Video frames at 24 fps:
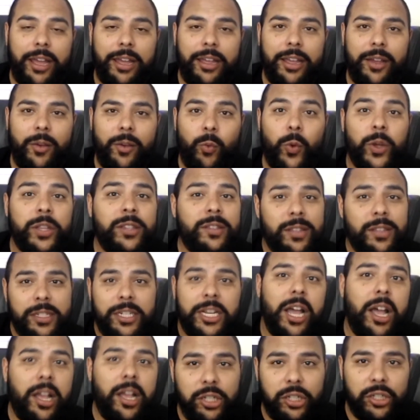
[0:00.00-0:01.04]
what's the
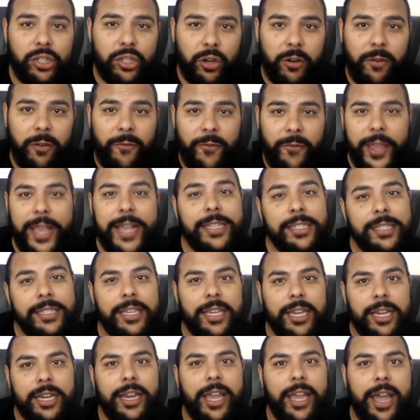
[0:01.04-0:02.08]
challenges you're
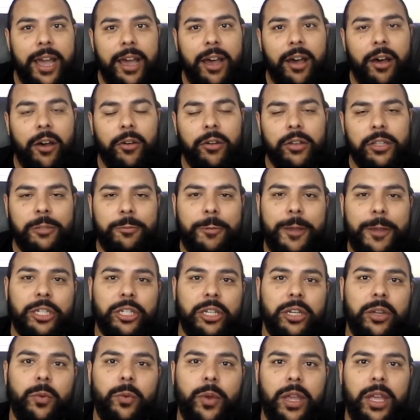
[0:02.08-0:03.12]
facing now,
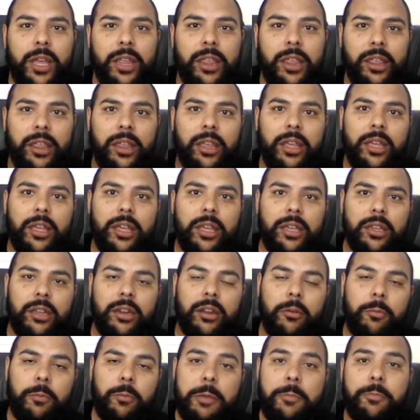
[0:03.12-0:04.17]
especially with
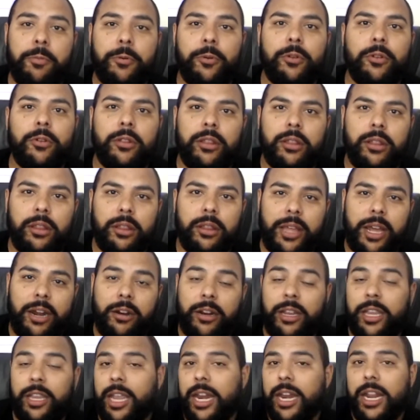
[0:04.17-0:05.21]
people that
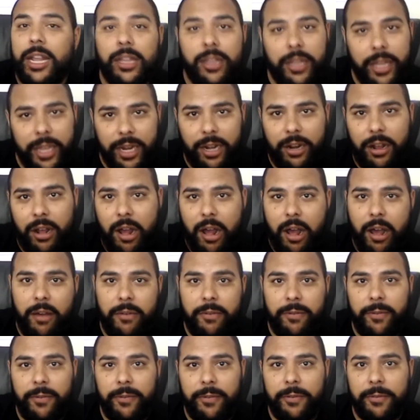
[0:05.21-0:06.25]
are getting laid off,
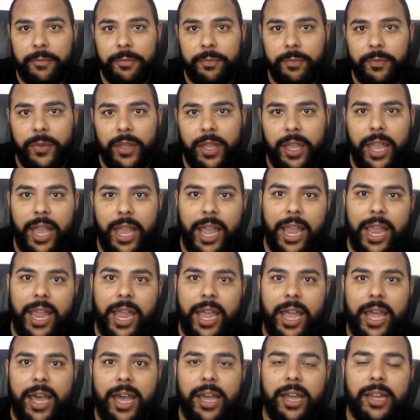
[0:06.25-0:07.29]

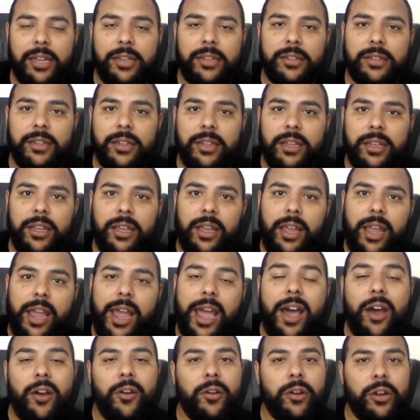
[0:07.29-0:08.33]
and
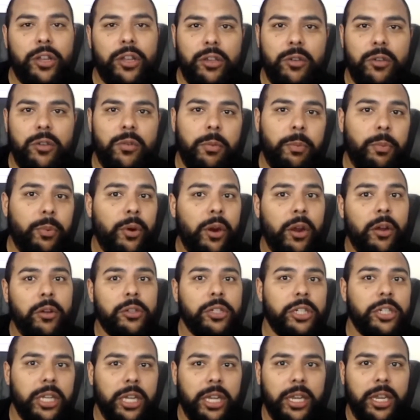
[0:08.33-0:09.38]
how are you
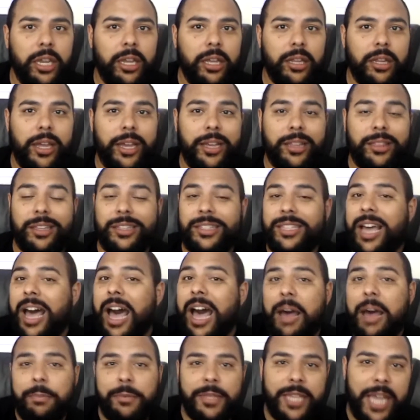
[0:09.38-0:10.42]
approaching like the
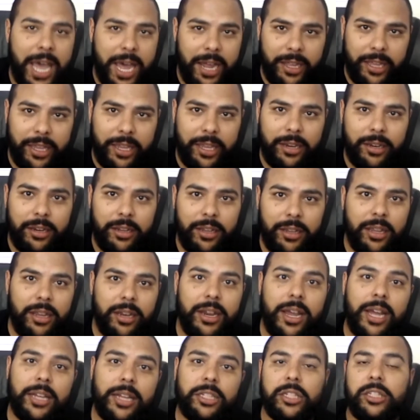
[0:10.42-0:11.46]
top talent,
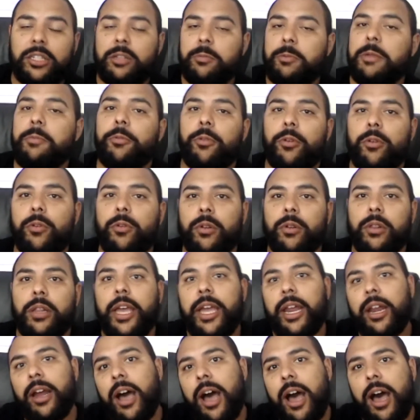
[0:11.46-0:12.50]
not just the people who are
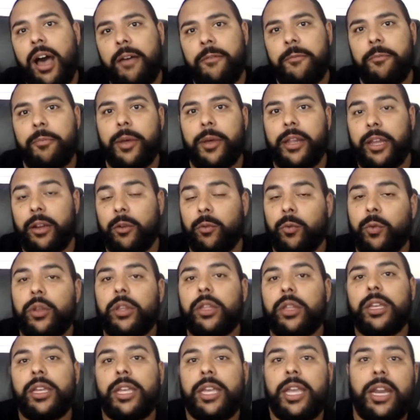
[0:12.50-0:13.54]
laid off, but like
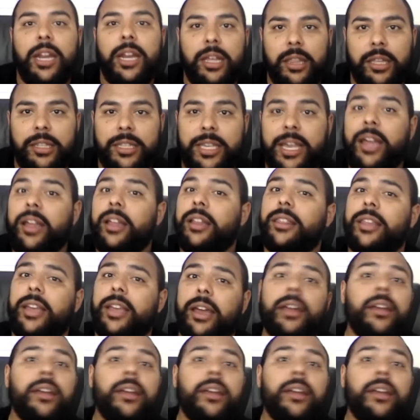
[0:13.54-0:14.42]
really getting the talent that